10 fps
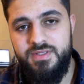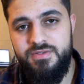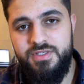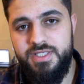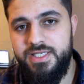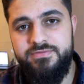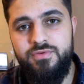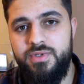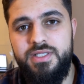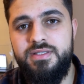You can never
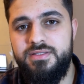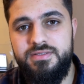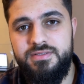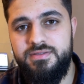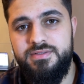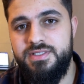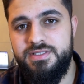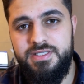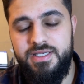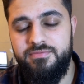win this
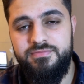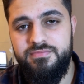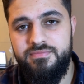game.